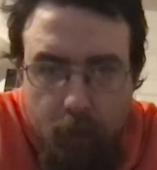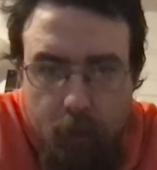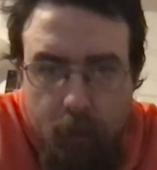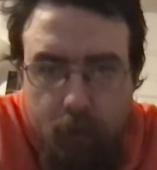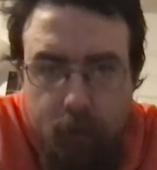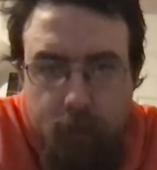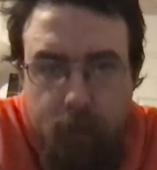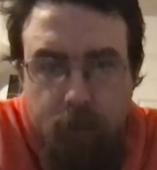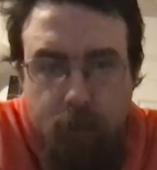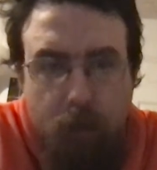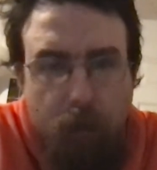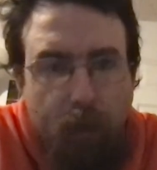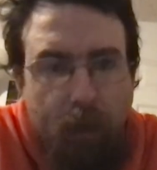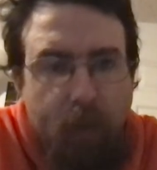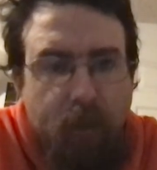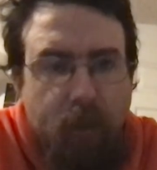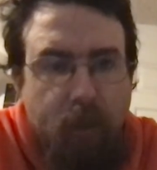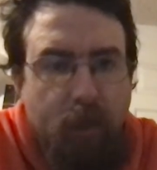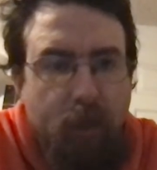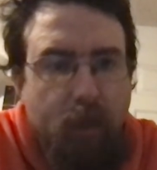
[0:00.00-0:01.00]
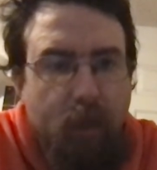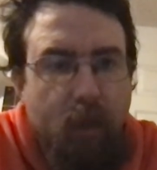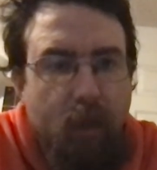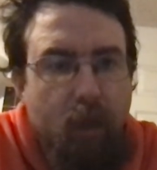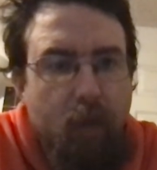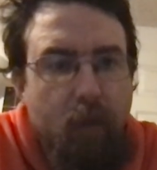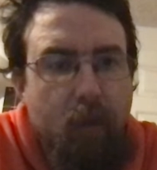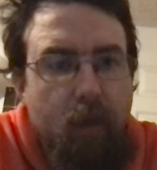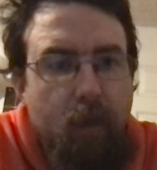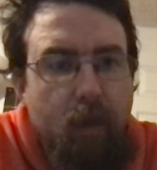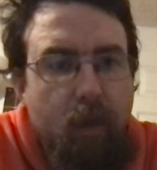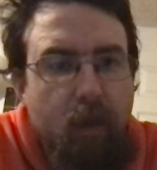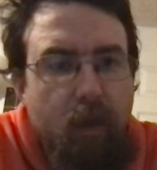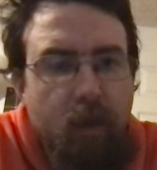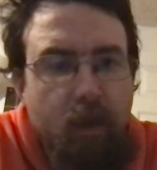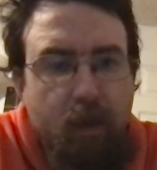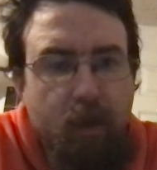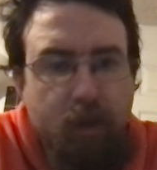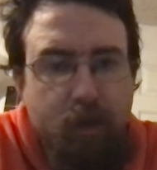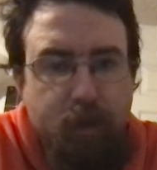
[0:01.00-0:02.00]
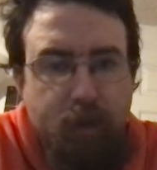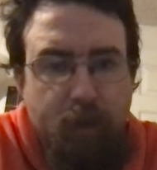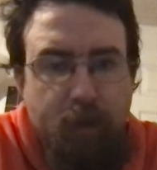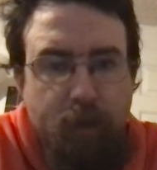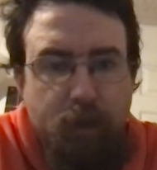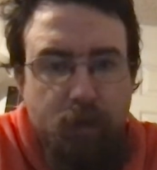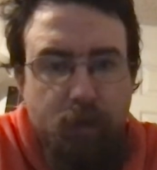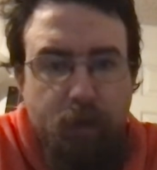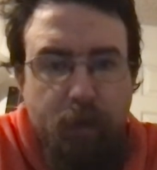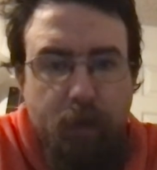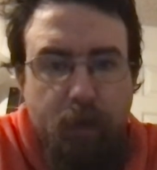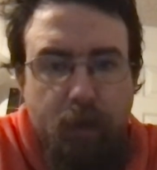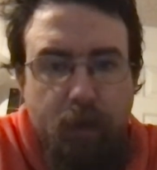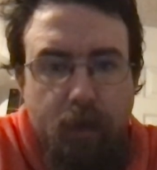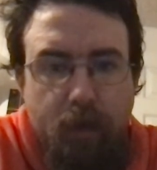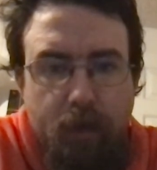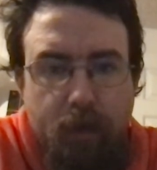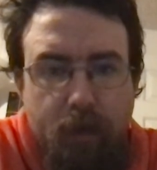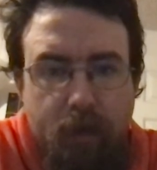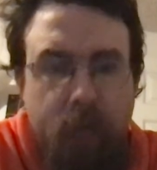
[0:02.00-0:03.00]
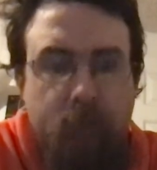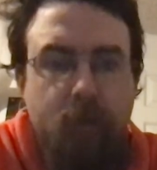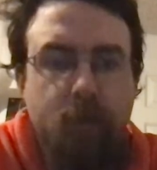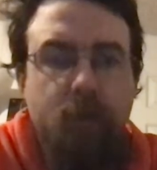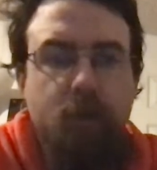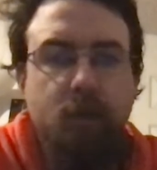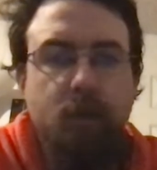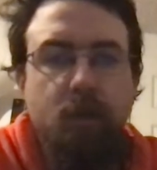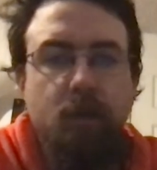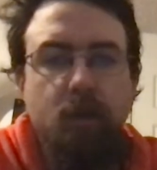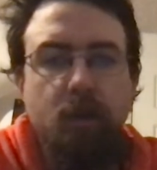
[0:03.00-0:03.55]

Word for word: So, Age of Calamity expansion pass.